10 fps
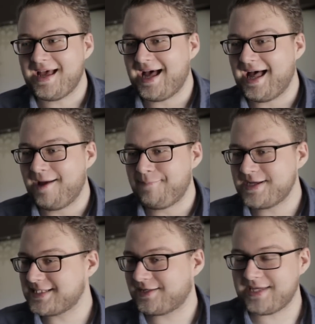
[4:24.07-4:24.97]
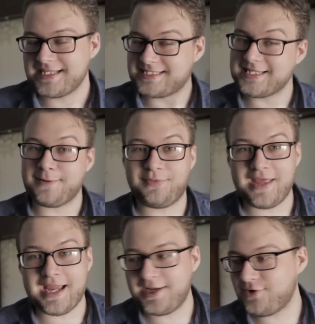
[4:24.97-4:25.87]
Uh, basically, it's the same
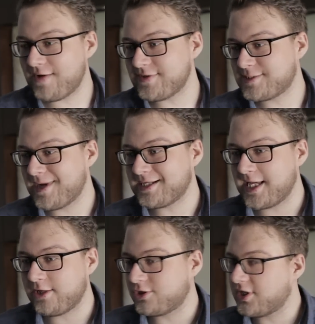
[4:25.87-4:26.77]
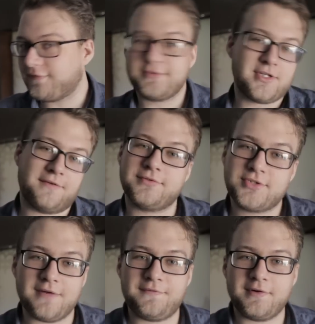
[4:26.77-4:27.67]
thing. You have the spectator shuffle, shuffle,
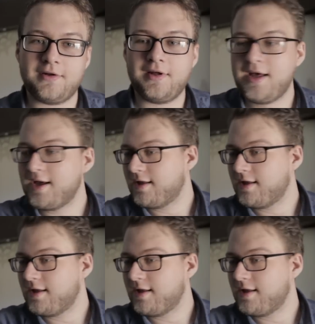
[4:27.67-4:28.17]
shuffle.